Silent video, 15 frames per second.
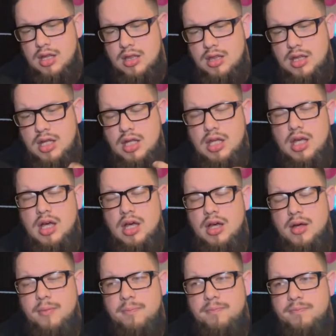the
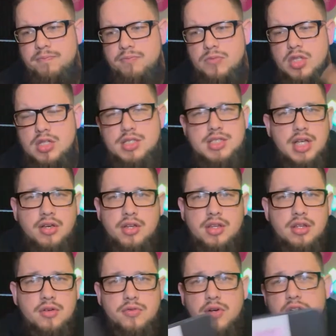um, the
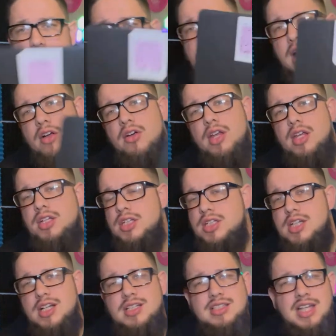cellular functionality
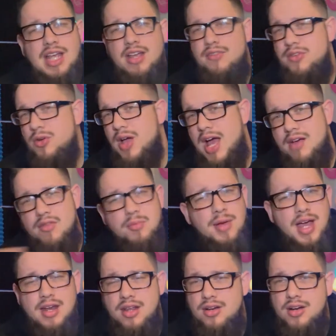just because if you have a
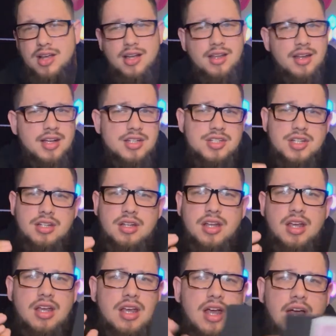bad internet connection,
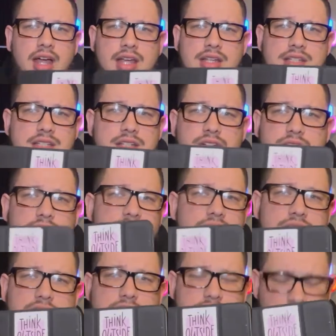I can still
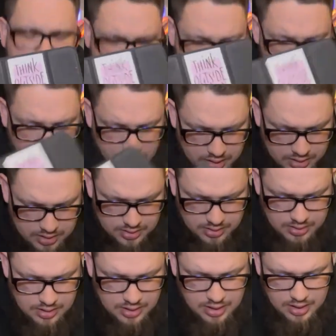use this and it's great.
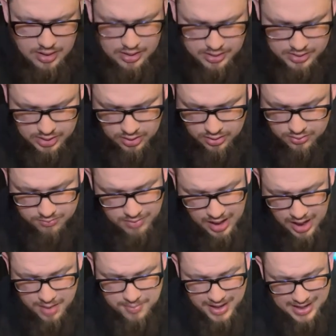So
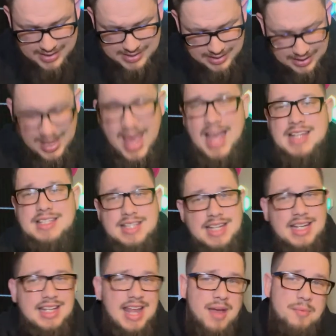my iPad is the last
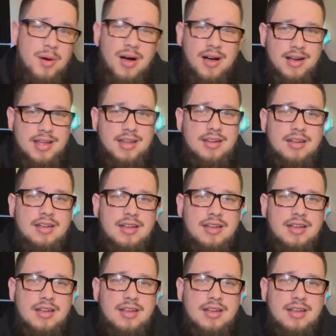thing in that pocket,